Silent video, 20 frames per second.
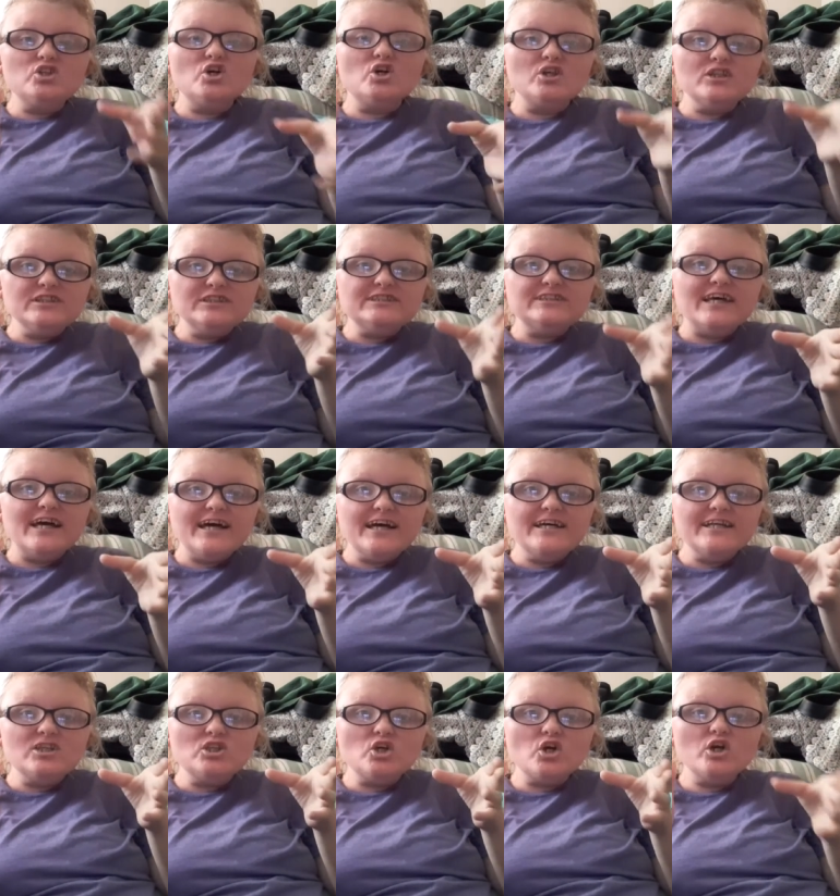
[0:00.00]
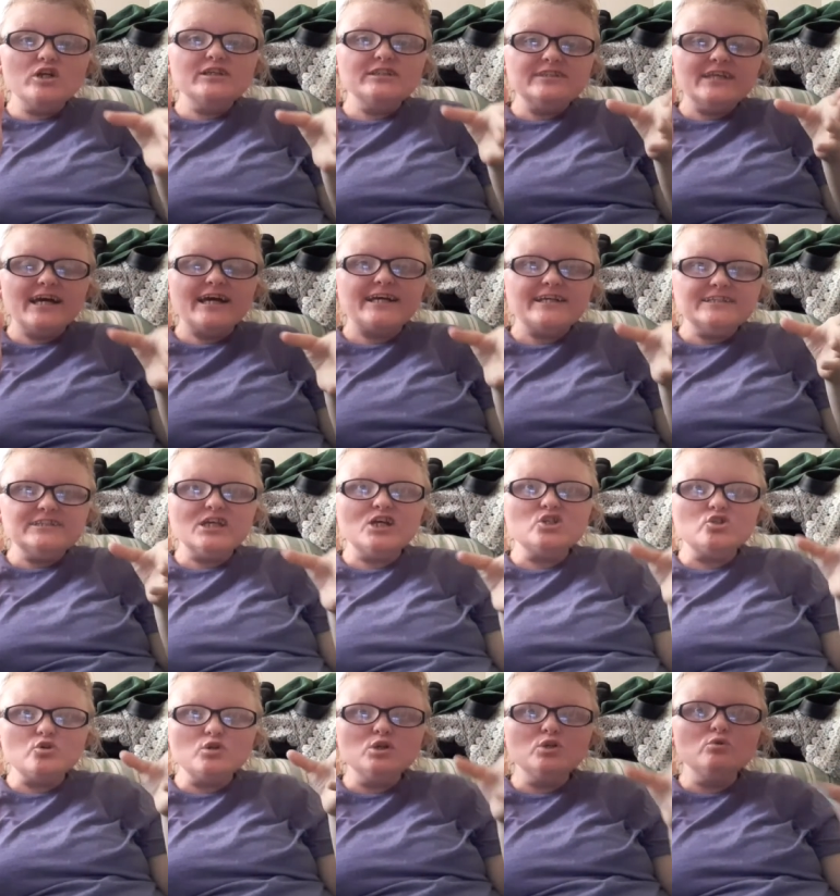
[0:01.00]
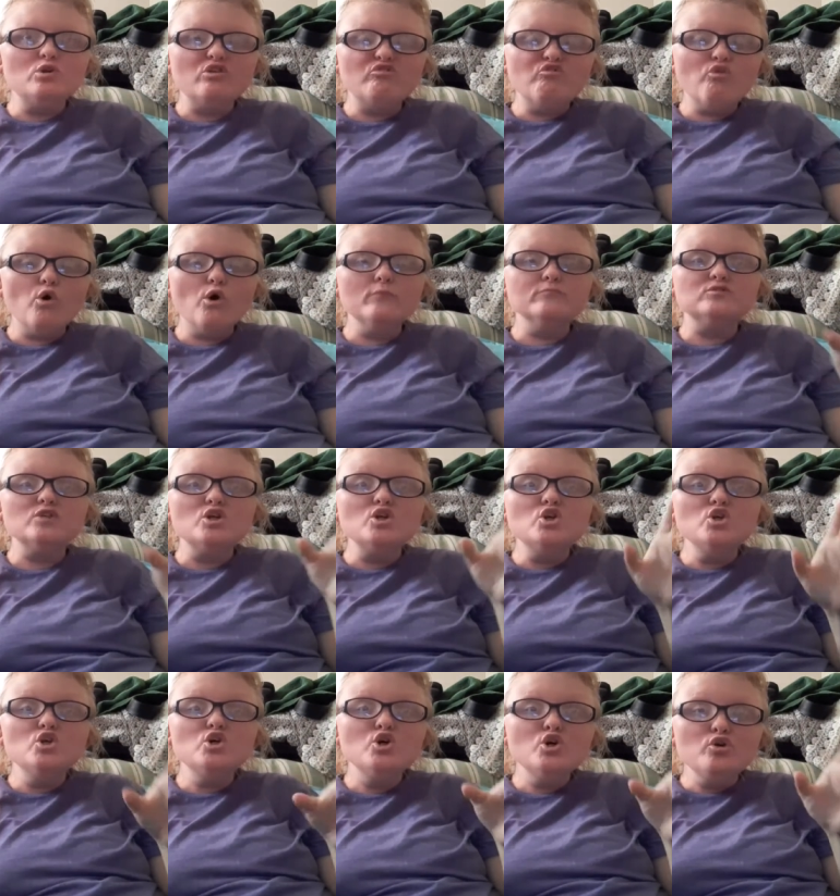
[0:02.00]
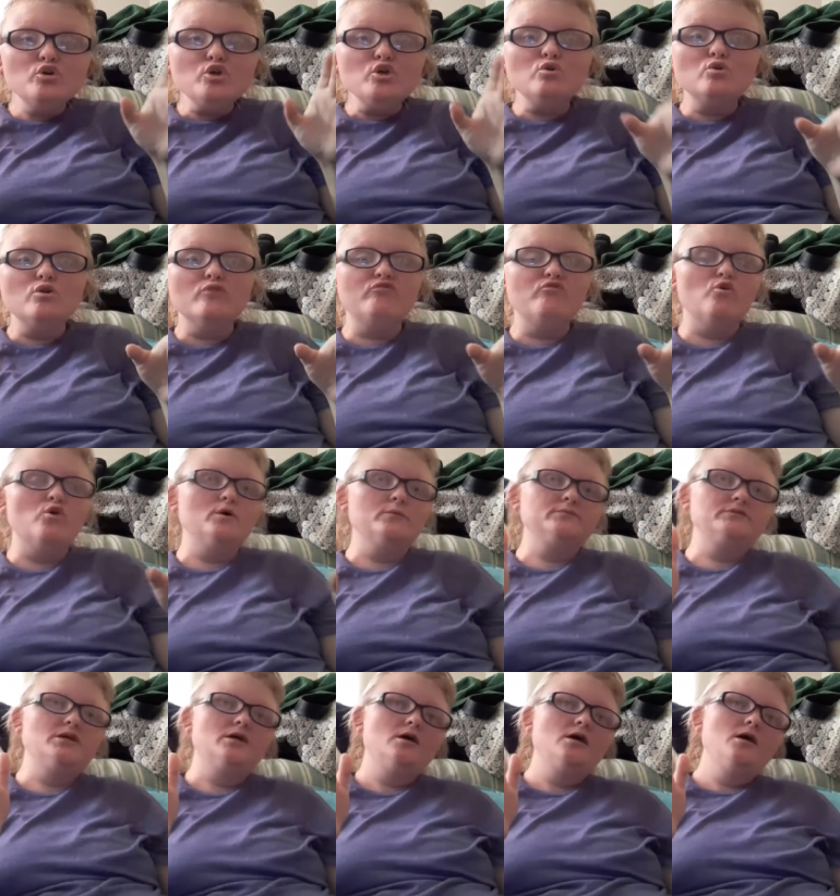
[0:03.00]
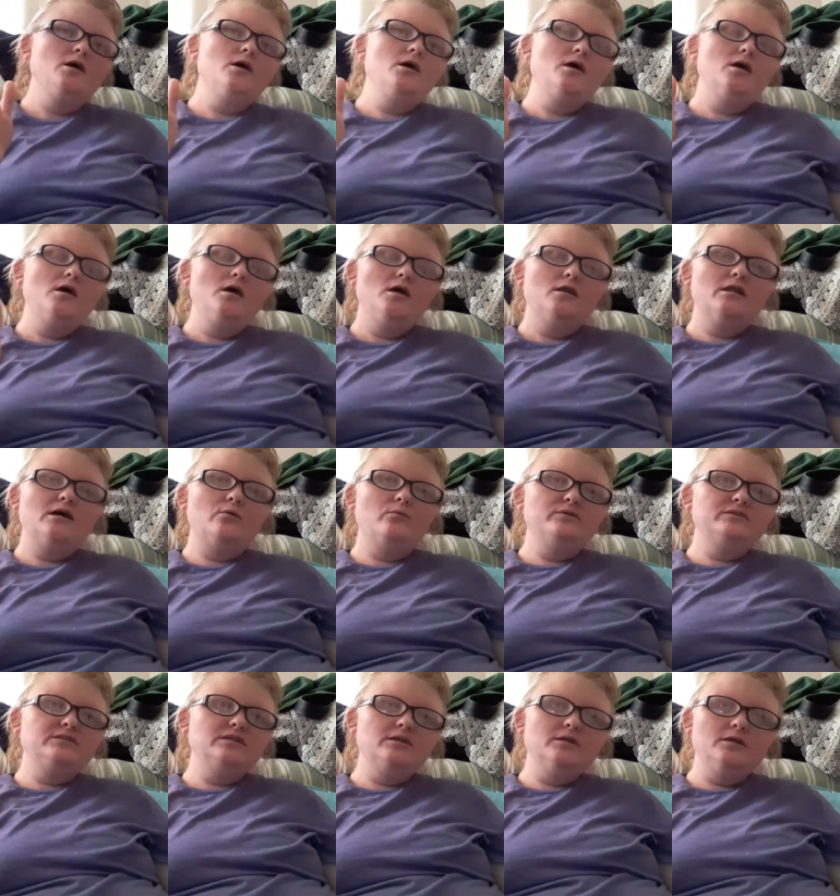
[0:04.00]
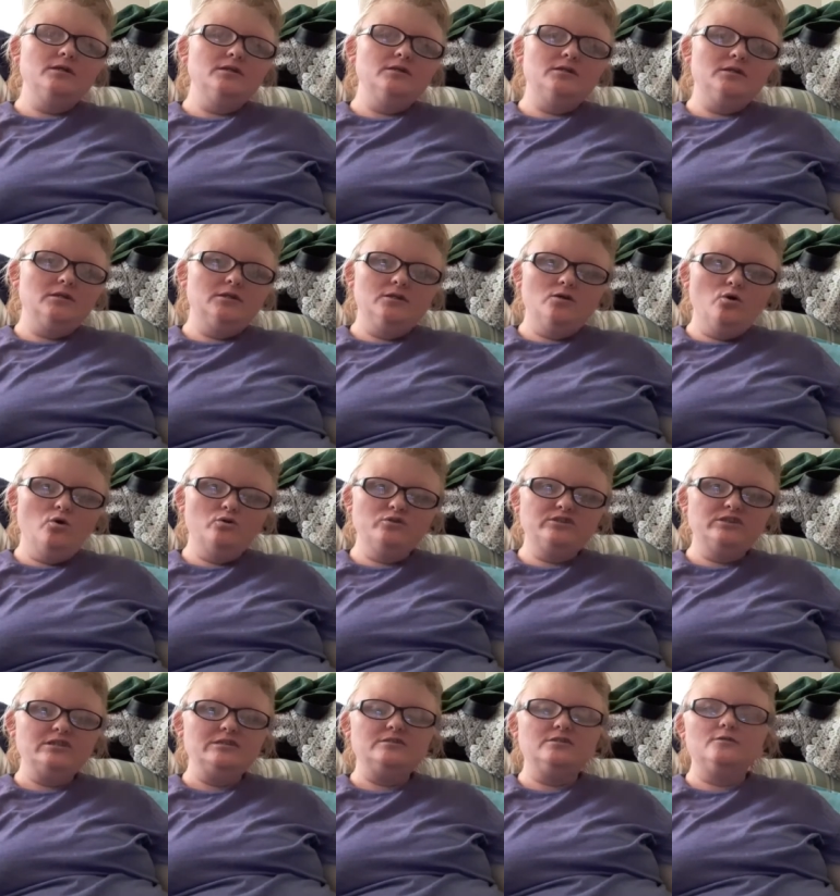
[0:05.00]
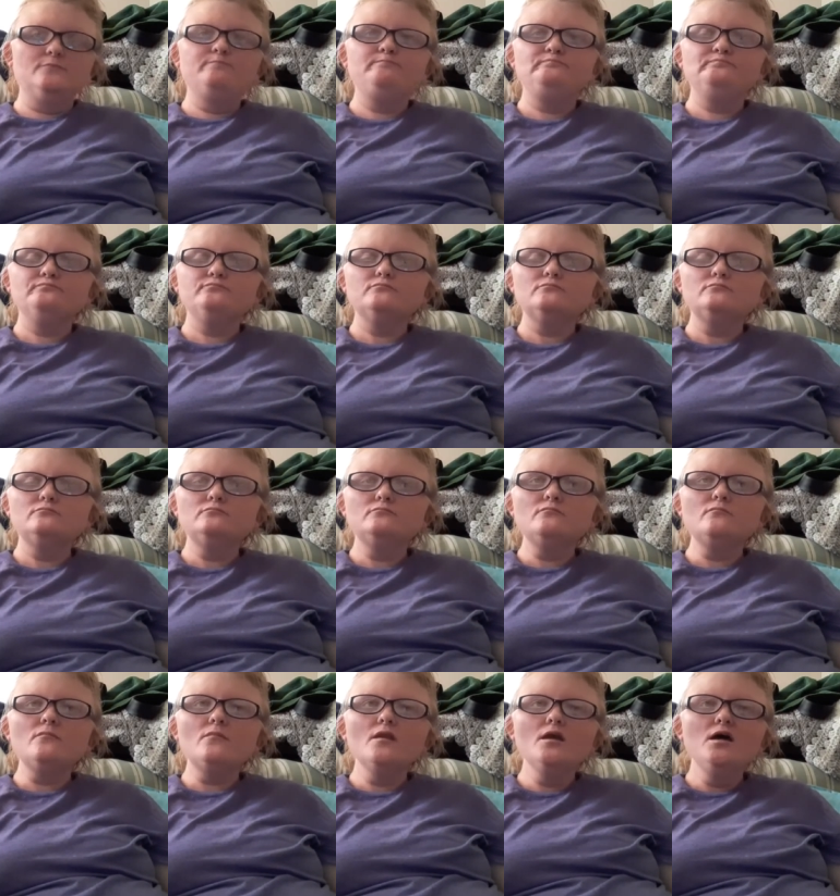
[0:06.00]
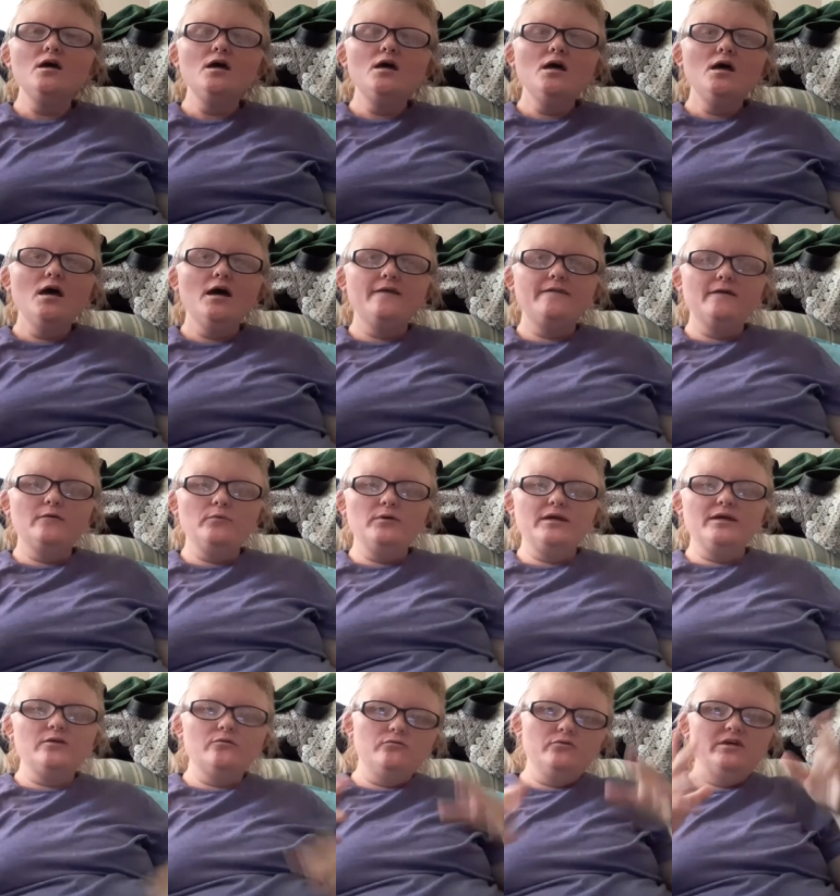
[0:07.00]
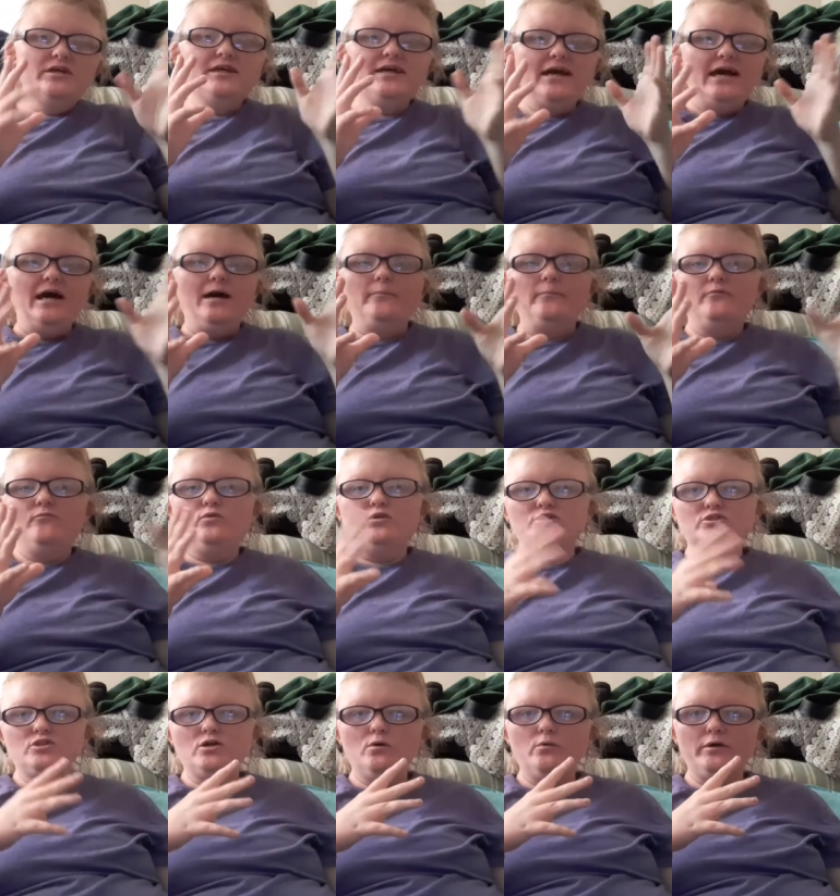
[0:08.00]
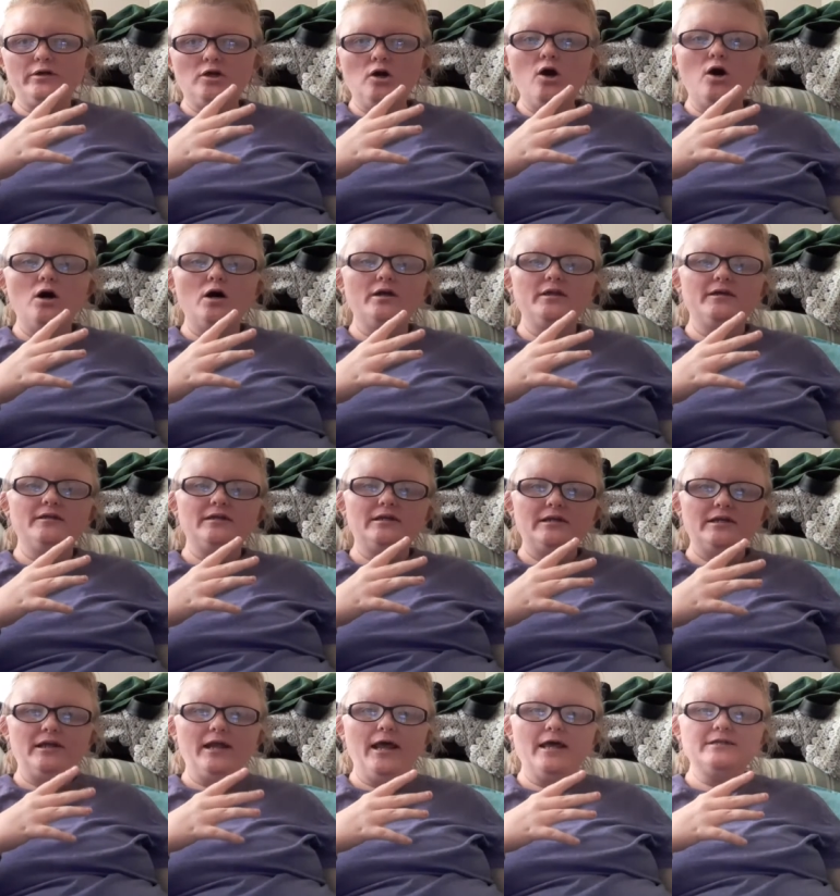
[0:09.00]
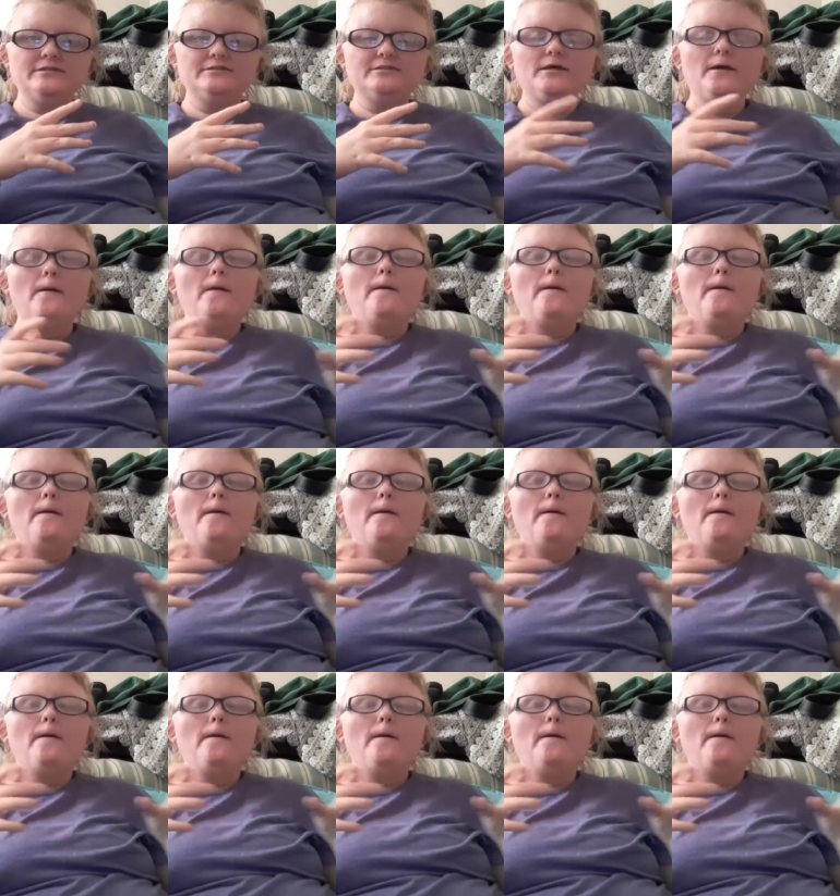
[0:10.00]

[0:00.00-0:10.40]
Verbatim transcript: 30 se- 32nd century uniforms, the new uniforms that we see in, in the whole season. And then we get a recap of what's going on, and then it ends.